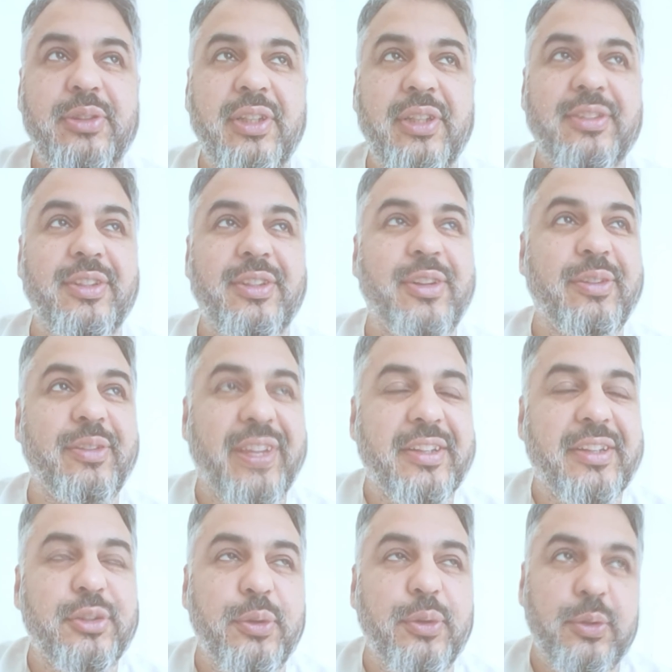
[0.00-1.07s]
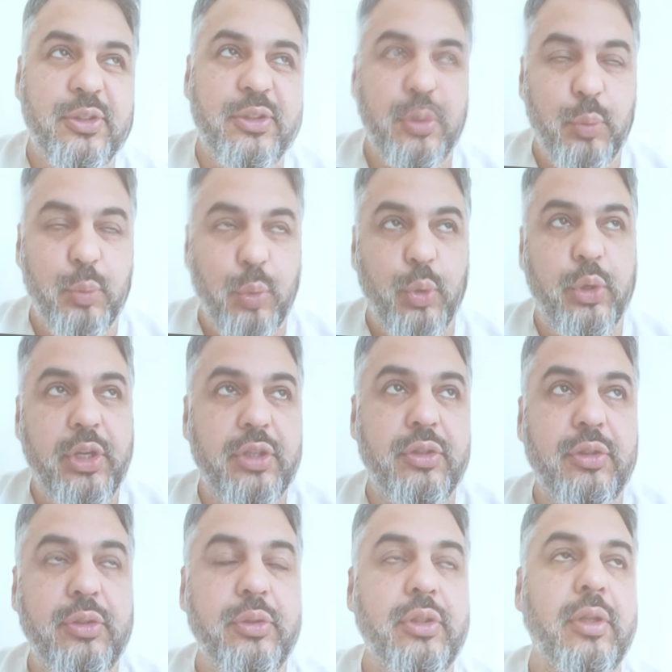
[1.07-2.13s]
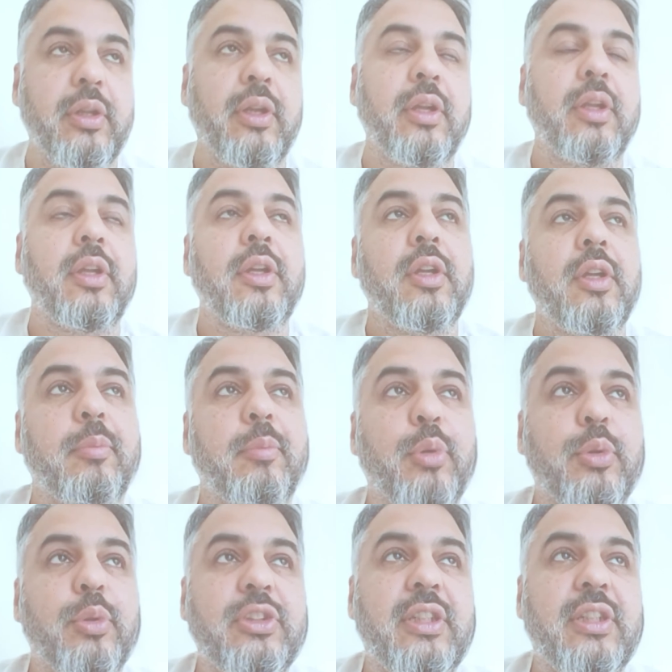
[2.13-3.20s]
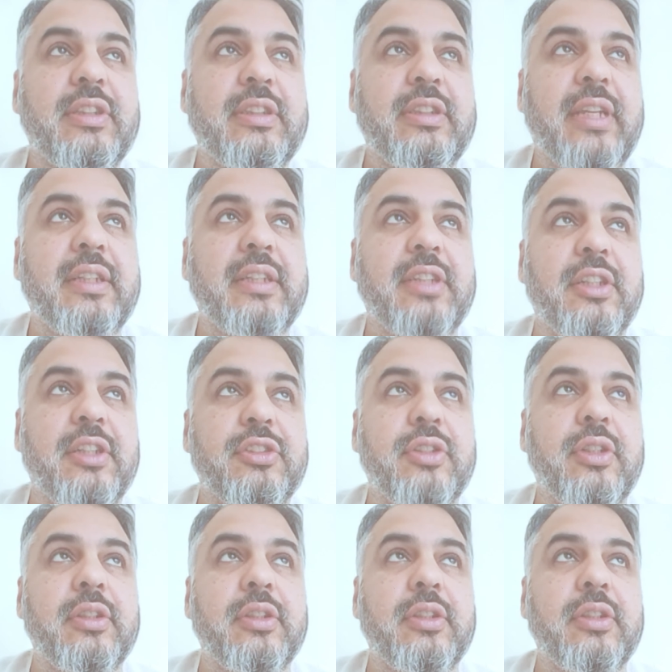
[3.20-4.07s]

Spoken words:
There's a lot of handholding, walking through the processes, etc.